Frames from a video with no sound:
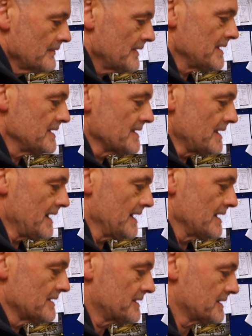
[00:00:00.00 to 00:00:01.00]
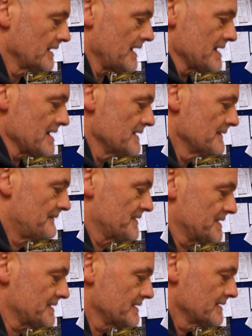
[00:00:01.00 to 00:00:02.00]
these inner
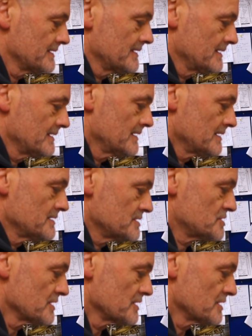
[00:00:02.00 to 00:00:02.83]
sleeves